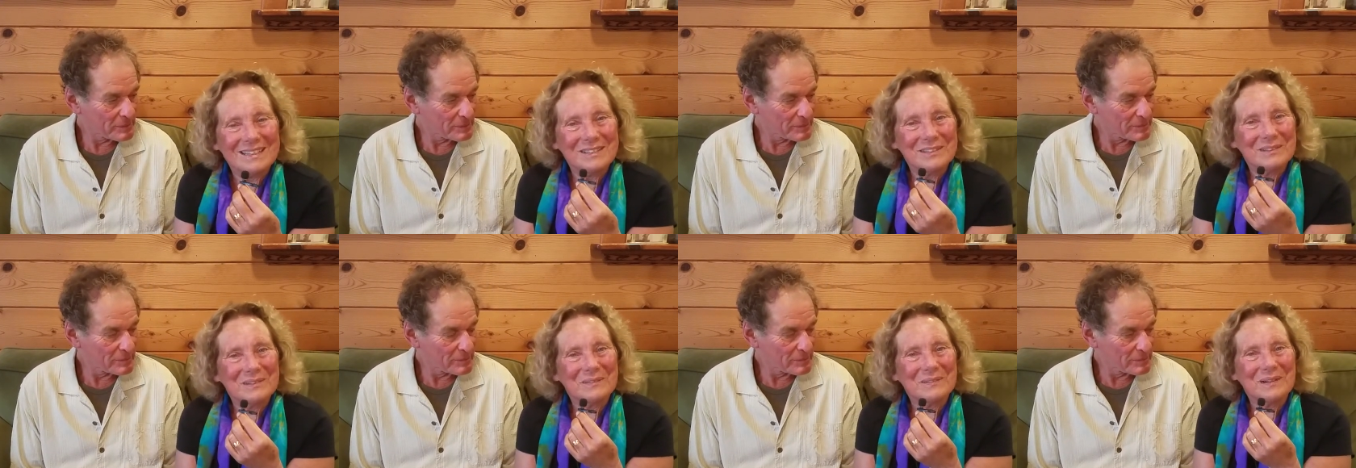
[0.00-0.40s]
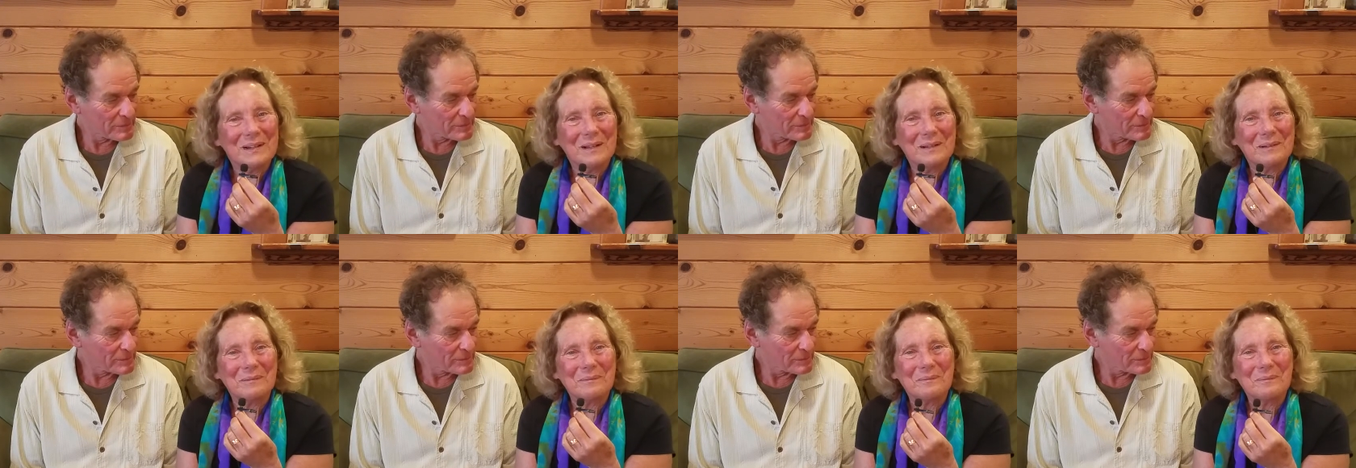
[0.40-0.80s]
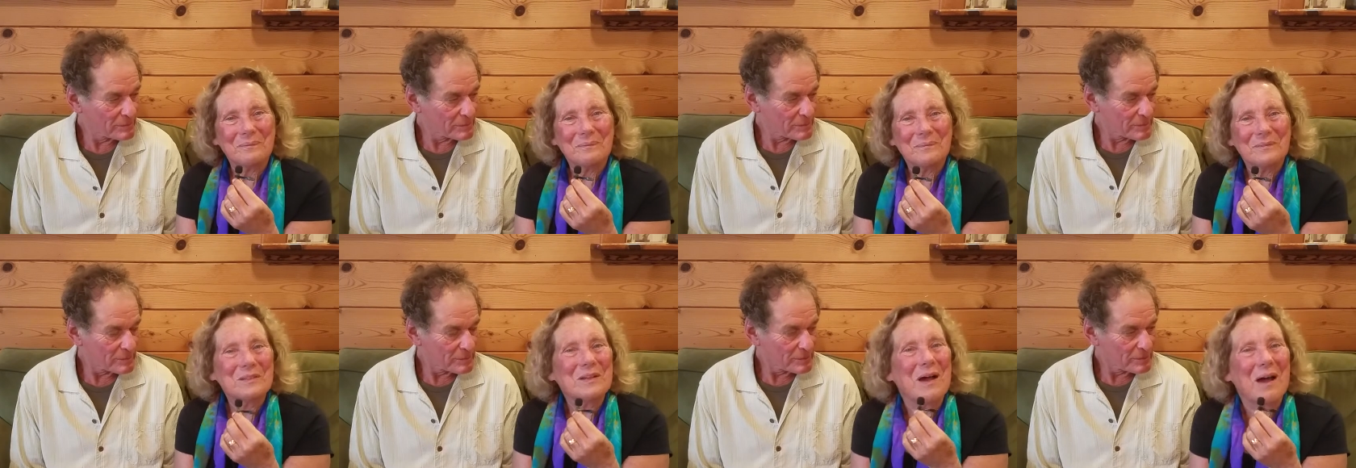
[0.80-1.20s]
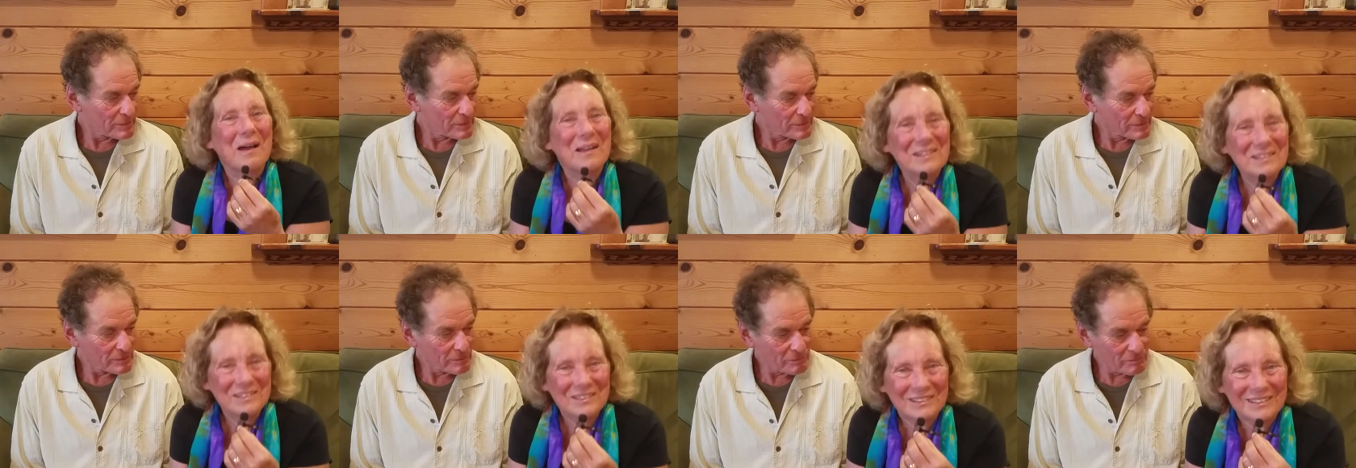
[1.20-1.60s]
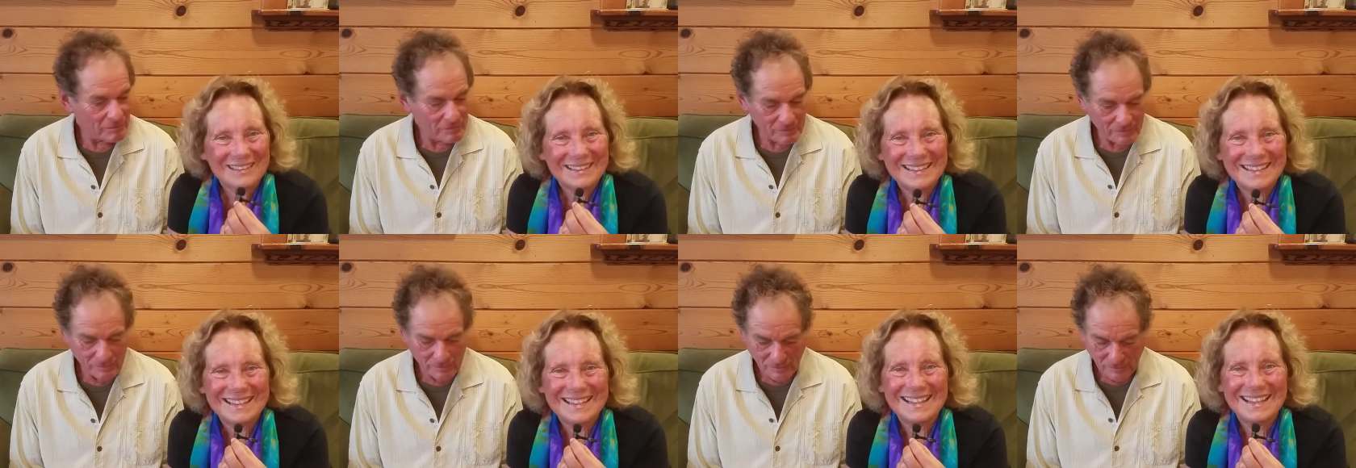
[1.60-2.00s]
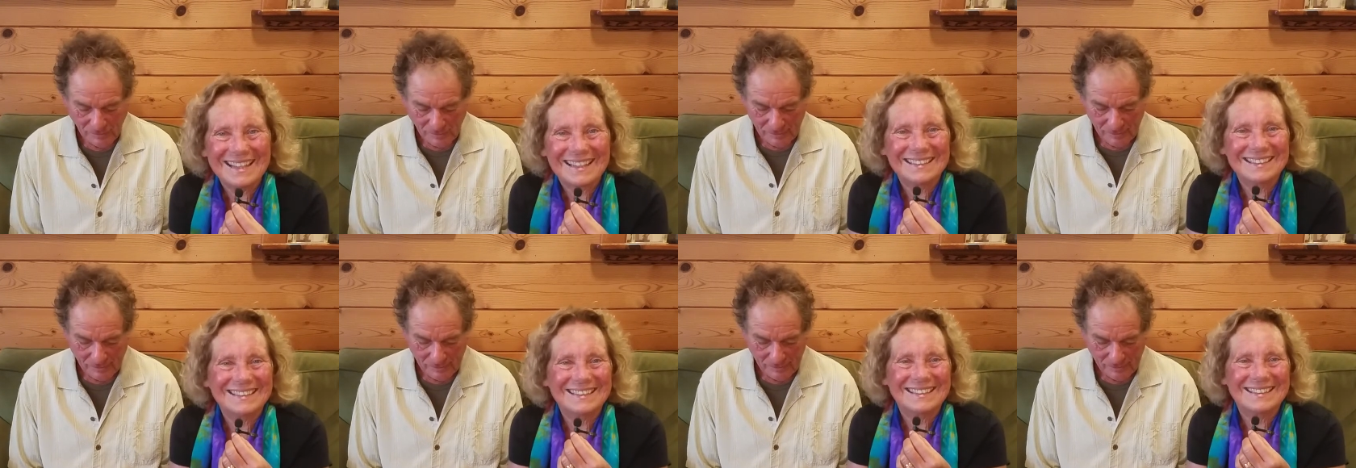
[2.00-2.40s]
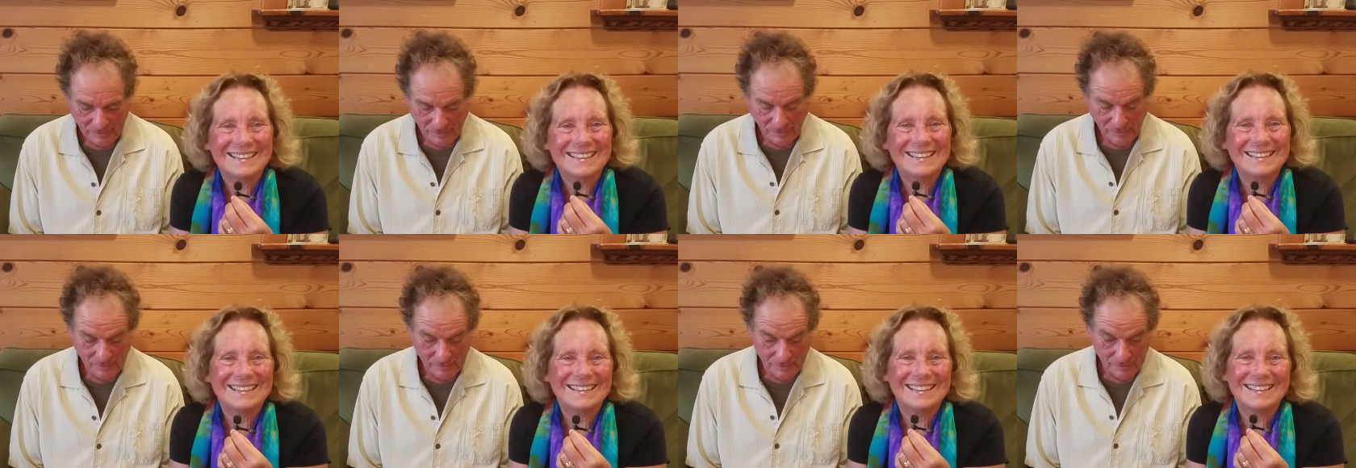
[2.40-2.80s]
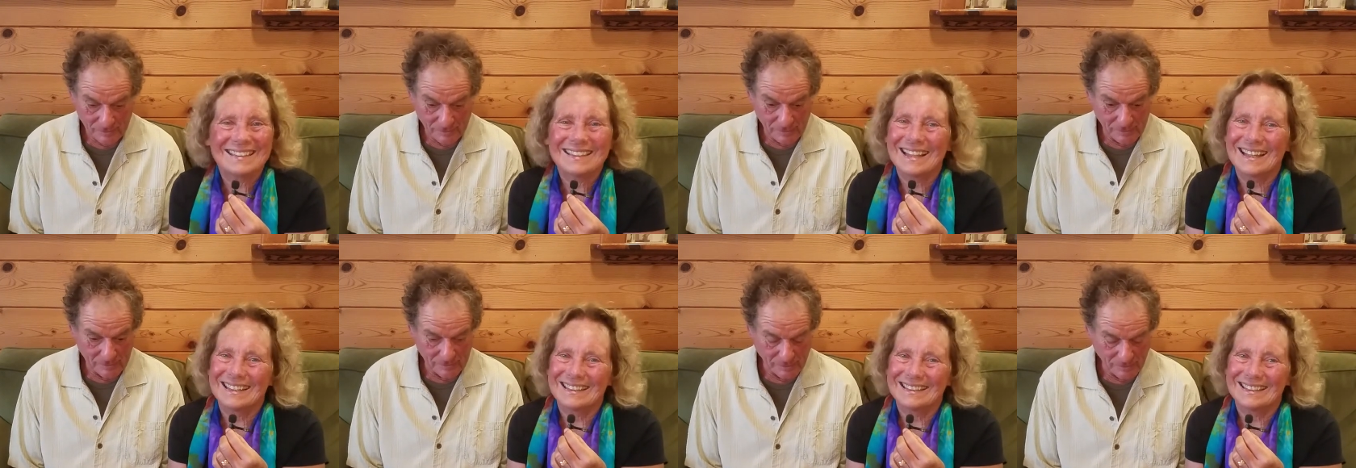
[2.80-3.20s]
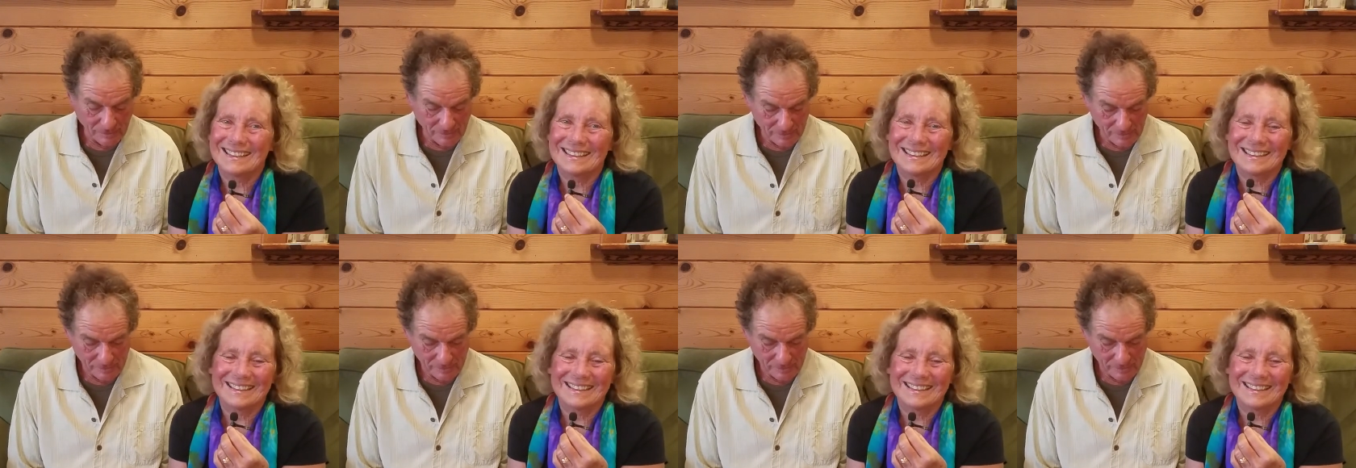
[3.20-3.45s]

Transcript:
Speaker 1: to um, to honor that that